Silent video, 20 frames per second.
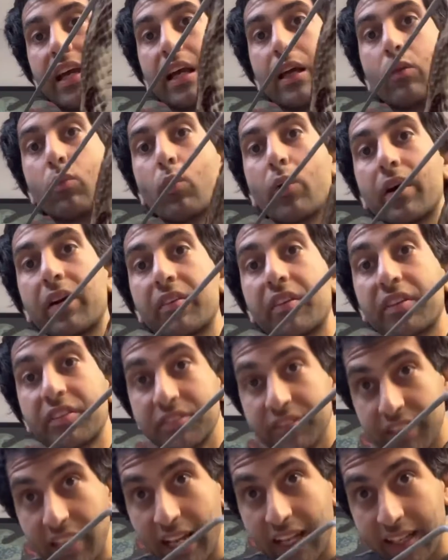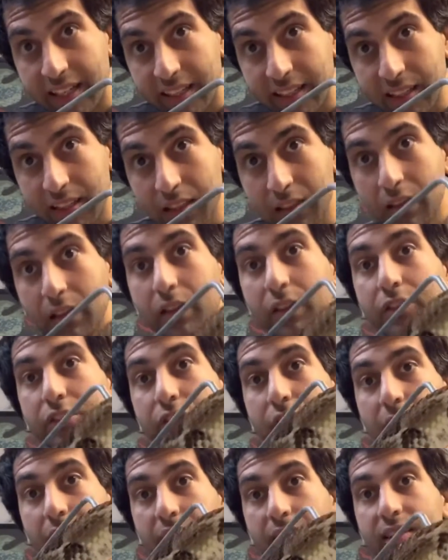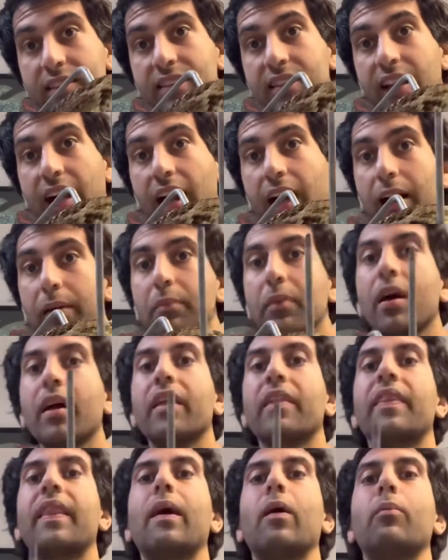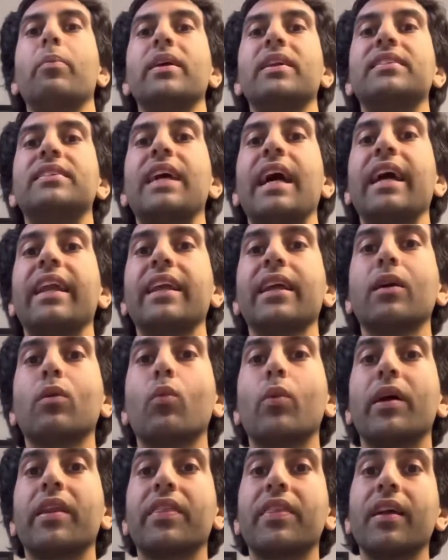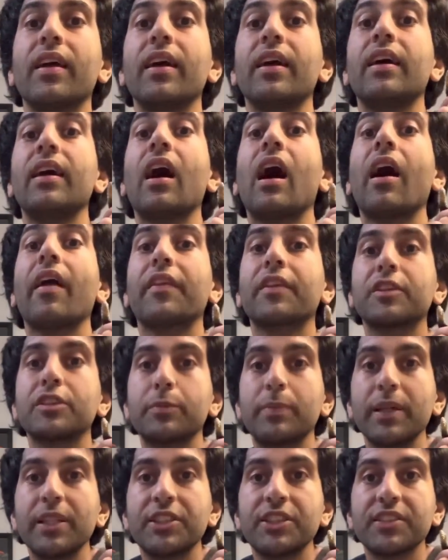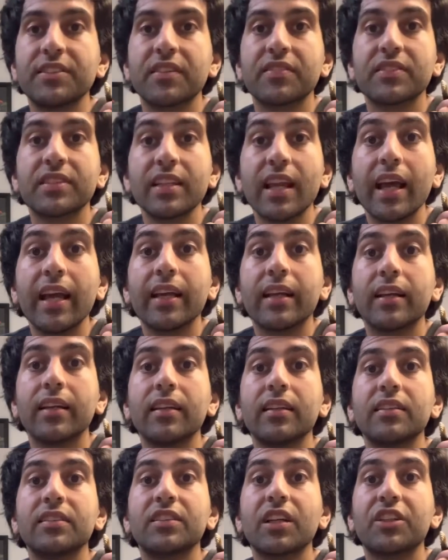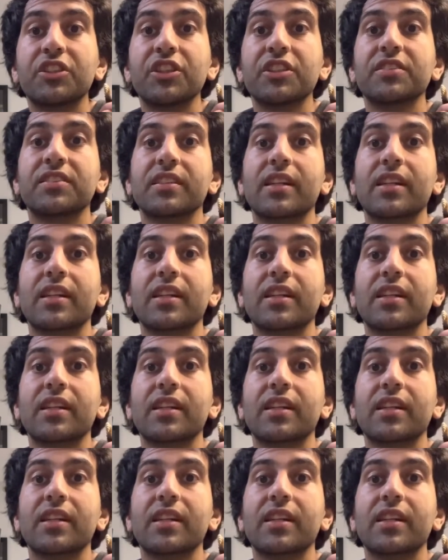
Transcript: and where they're denning during this time, they'll be denning with other species of snake, such as the